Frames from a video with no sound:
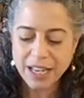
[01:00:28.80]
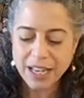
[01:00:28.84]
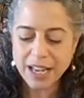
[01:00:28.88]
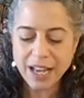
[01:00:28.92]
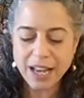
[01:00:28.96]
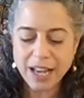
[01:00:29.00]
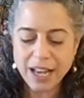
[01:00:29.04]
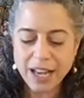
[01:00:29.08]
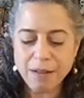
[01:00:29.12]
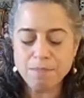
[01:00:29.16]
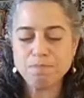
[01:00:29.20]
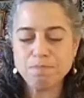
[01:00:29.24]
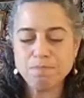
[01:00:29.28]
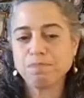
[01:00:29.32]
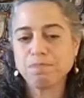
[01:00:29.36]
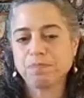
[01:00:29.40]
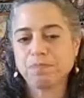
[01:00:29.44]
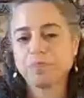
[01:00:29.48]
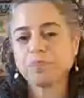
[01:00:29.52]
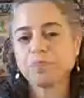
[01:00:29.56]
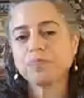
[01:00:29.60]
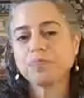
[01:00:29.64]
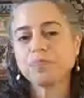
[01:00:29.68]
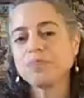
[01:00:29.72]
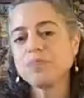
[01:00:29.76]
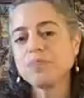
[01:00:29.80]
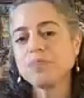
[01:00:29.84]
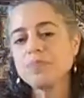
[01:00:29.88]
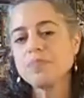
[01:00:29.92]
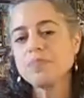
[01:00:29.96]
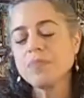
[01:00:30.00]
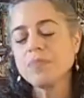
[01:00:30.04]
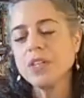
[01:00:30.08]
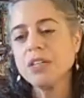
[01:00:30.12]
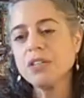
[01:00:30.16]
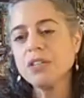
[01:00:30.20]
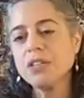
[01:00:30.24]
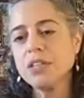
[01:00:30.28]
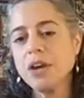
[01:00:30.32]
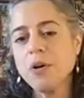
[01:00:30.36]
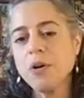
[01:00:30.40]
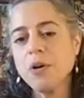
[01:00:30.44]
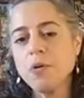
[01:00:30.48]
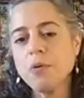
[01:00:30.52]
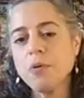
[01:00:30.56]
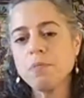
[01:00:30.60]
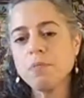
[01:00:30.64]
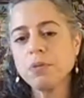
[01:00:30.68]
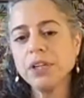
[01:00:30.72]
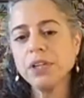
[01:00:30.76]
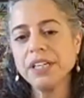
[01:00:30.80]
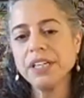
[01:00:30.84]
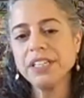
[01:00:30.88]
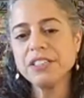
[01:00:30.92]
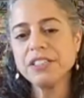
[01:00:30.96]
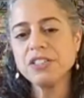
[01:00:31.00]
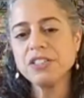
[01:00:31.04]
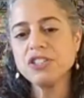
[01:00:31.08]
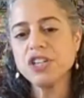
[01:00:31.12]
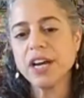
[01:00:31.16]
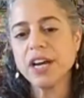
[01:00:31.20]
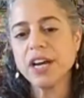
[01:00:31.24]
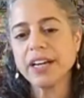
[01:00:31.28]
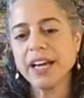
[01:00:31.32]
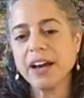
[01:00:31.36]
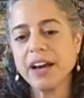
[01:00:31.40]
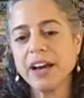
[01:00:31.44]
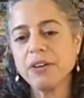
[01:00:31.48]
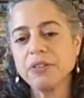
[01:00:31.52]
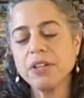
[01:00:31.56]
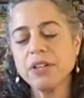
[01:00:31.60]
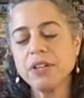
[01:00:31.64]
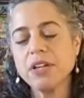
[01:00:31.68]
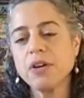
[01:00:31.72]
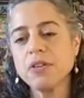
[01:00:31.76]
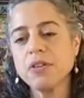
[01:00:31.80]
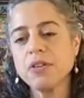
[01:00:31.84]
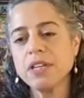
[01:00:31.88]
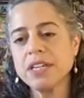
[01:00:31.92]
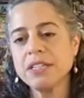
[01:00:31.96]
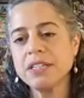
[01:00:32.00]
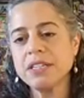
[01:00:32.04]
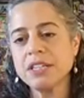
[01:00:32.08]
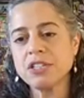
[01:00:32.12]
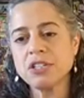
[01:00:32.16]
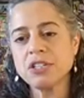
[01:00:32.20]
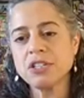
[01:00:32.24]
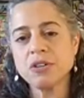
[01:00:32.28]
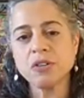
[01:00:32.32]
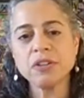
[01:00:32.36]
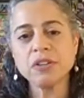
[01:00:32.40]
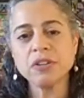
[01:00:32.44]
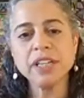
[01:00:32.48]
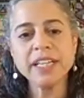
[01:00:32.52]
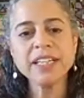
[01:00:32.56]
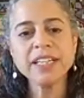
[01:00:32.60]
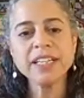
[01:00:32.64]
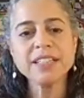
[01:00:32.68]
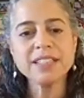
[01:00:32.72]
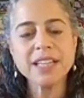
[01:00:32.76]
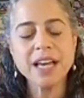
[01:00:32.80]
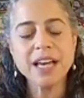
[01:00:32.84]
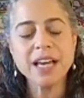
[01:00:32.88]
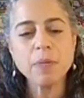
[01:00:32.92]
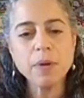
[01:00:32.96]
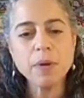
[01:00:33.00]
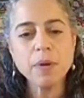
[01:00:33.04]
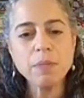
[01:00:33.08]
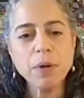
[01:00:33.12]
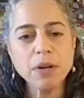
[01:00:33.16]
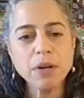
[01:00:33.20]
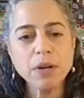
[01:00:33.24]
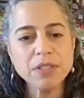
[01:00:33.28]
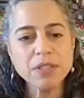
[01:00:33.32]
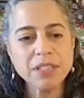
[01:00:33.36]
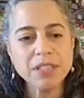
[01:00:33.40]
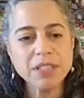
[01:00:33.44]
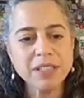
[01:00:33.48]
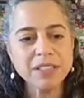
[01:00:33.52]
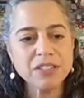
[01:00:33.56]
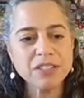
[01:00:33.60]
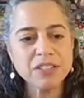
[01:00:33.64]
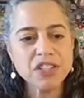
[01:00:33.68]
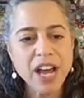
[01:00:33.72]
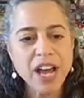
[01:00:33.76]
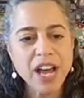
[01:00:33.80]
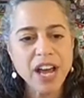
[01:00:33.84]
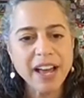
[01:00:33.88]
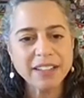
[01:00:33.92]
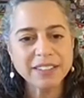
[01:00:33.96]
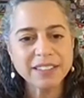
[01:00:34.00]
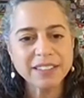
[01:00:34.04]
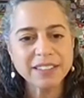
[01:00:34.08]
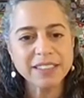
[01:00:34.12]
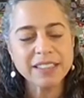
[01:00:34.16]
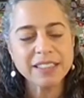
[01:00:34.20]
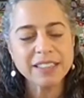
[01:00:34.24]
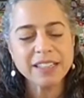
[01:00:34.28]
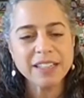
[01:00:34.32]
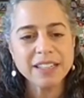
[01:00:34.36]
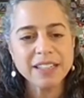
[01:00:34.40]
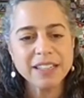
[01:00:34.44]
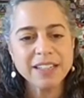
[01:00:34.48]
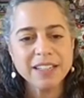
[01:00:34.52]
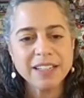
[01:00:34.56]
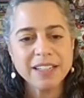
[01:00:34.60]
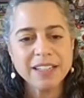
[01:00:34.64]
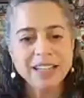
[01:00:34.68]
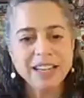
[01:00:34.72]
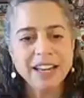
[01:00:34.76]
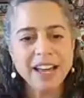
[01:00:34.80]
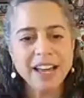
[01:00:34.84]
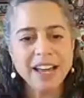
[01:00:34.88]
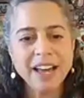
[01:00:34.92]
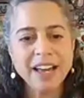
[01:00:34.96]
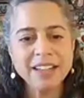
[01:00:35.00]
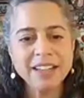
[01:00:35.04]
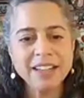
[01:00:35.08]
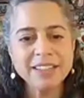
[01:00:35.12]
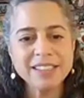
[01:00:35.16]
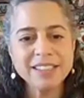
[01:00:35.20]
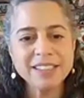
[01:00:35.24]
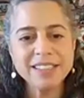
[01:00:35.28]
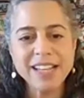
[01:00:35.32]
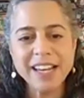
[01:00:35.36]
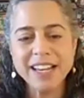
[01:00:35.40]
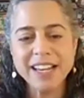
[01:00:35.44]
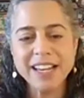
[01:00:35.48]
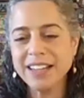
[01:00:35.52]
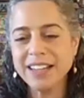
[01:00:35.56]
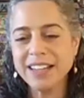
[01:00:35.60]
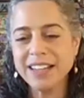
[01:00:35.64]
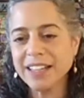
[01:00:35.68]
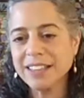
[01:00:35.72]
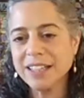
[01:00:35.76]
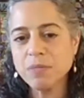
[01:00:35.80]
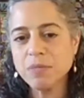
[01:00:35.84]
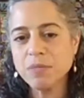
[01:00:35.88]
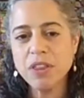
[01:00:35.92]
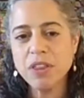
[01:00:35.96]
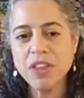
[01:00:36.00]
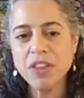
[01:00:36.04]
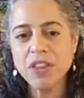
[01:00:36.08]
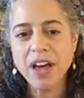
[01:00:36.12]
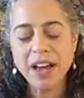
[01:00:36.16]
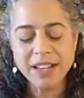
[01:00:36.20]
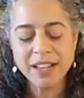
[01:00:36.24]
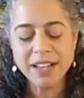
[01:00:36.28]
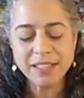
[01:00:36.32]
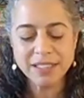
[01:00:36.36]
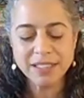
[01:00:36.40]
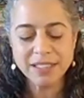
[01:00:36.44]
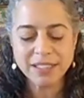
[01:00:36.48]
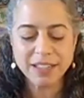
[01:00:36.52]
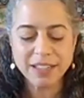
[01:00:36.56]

Um, so please check out, you know, the additional links that we posted in chat and stay connected with us.